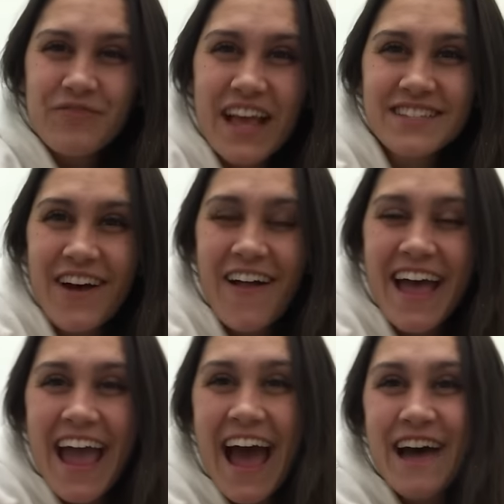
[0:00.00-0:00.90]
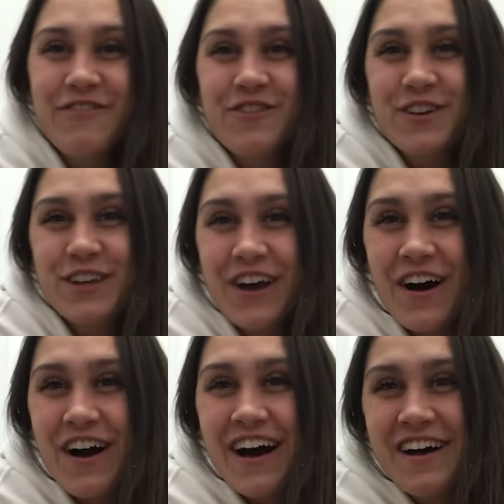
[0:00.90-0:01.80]
That's all I have for
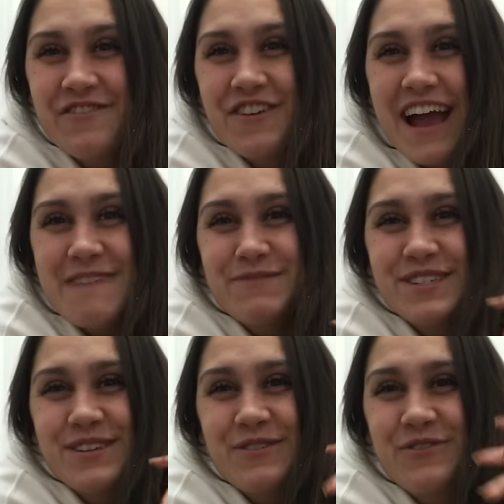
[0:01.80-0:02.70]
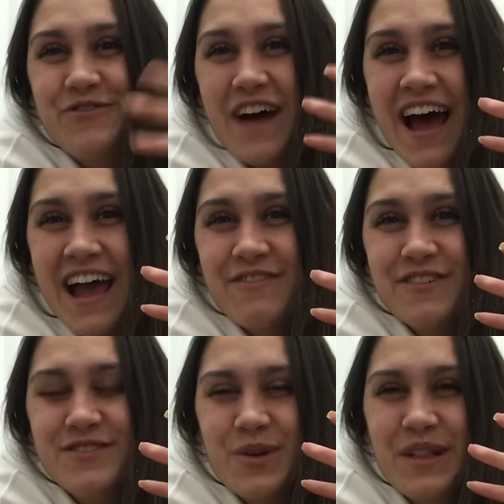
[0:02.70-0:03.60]
y'all for episode 5
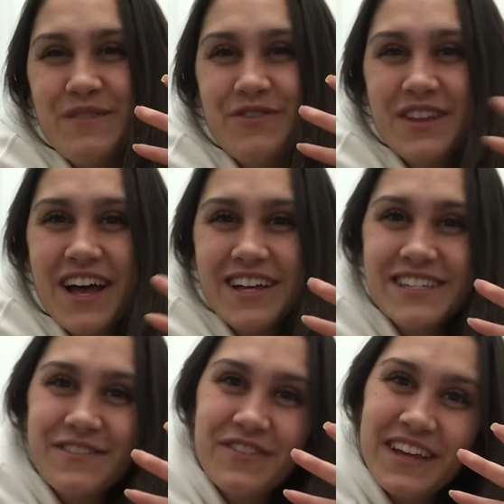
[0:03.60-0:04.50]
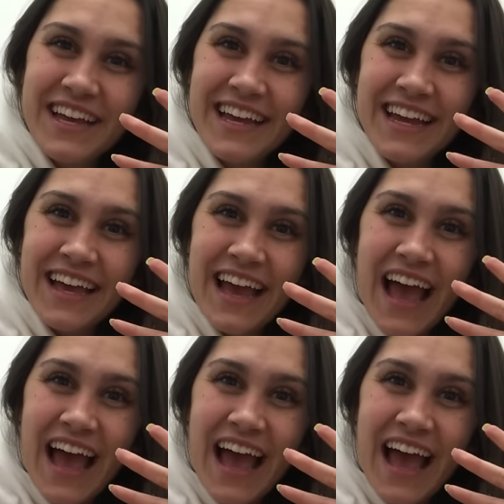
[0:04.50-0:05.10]
of Toilet Philosophy.